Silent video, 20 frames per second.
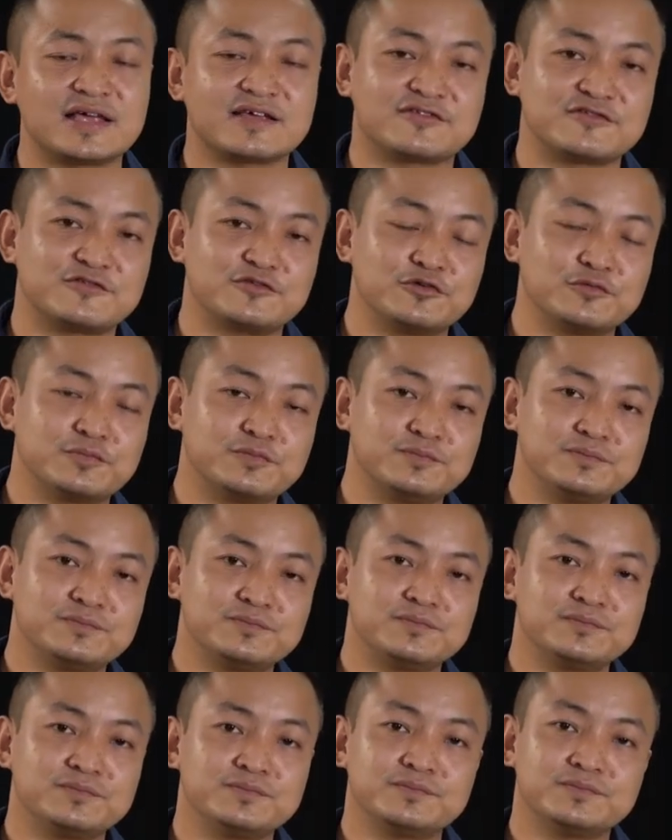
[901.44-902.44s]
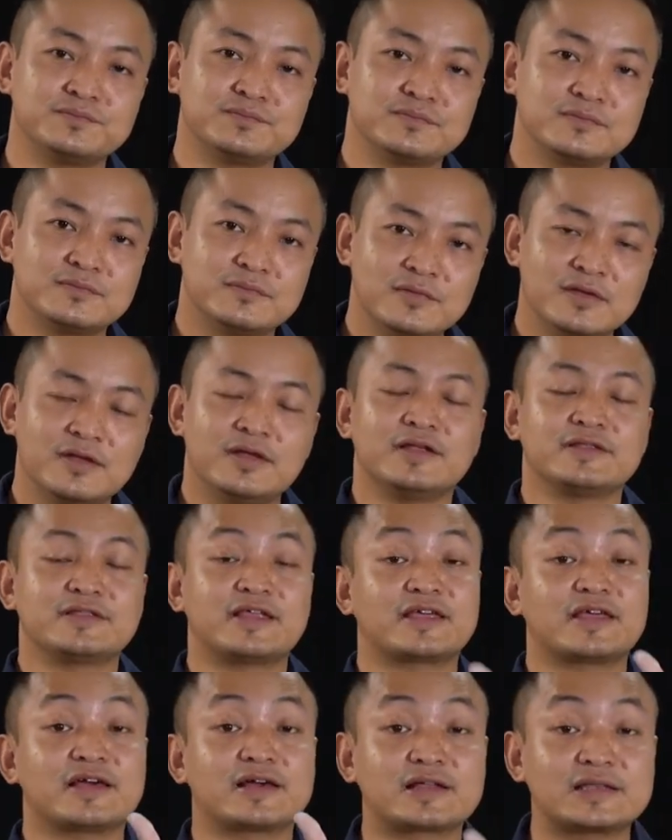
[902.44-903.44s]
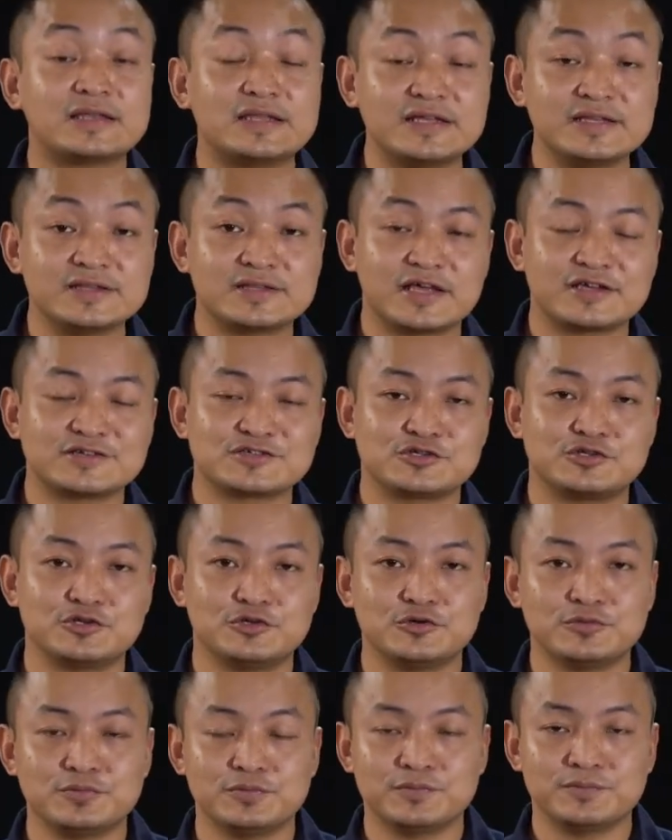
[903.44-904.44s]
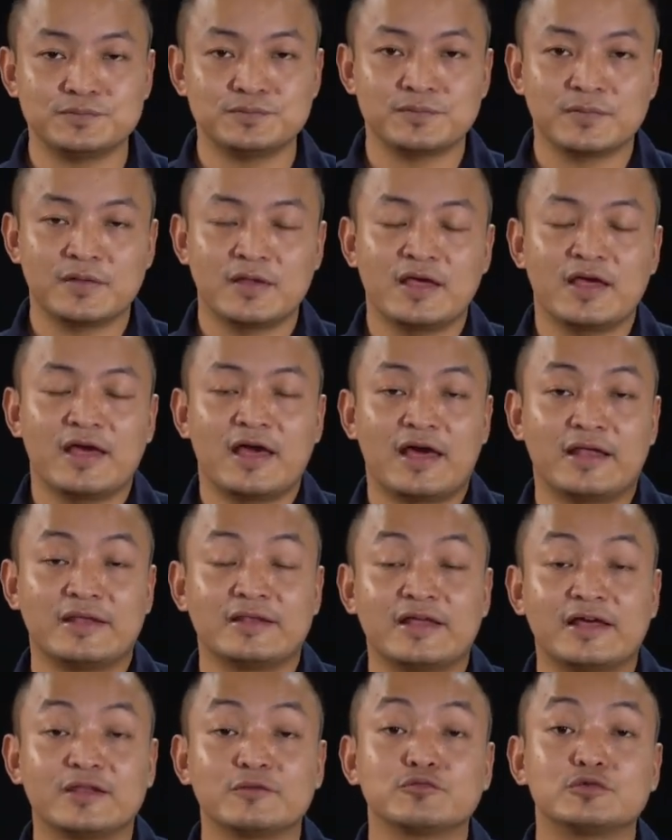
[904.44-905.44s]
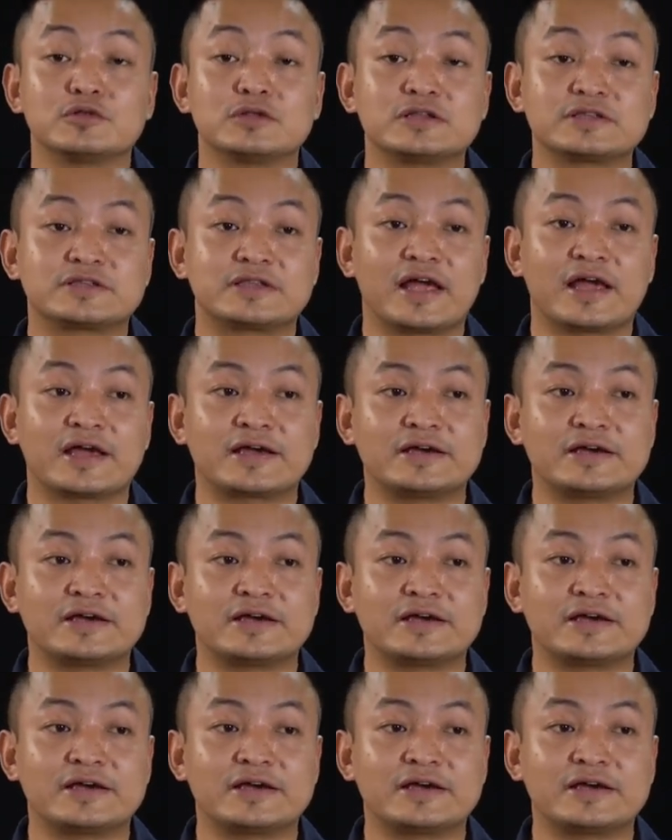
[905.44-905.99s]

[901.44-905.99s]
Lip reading: test tube. Take a clean test tube and then we'll